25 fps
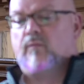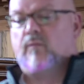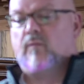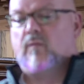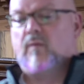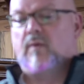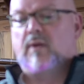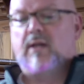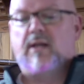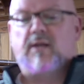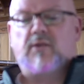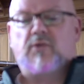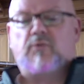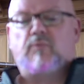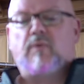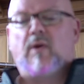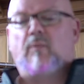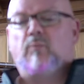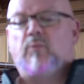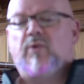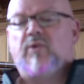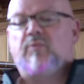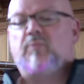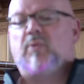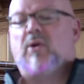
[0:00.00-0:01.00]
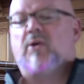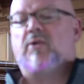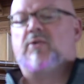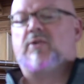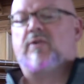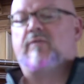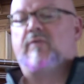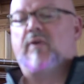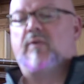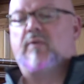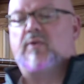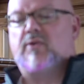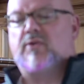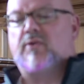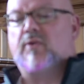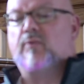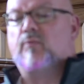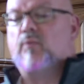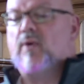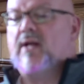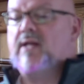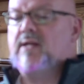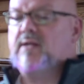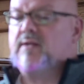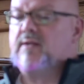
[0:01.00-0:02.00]
And let us run with perseverance the
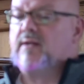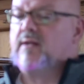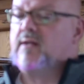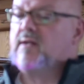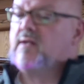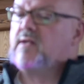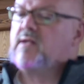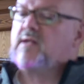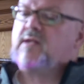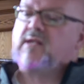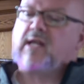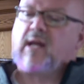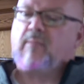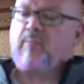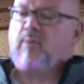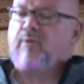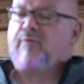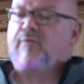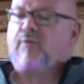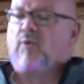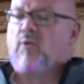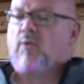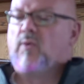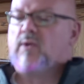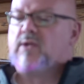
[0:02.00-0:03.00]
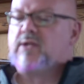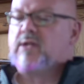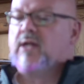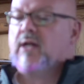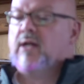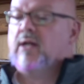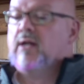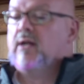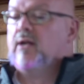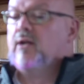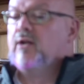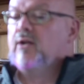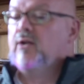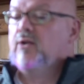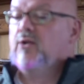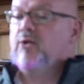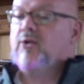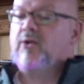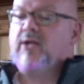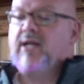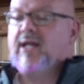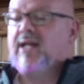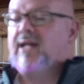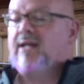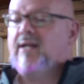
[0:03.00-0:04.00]
race that is set before us,
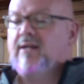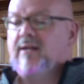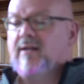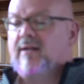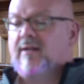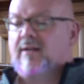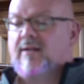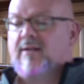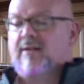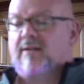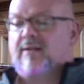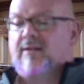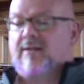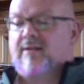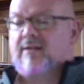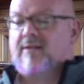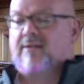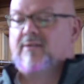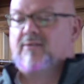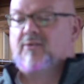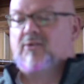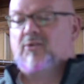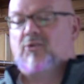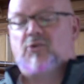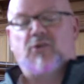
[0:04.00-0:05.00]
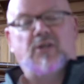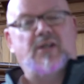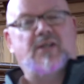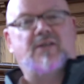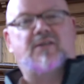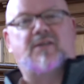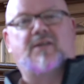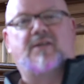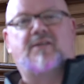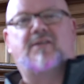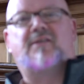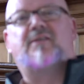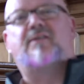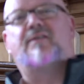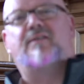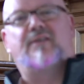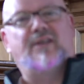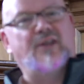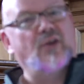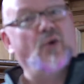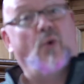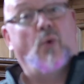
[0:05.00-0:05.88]
looking to Jesus, the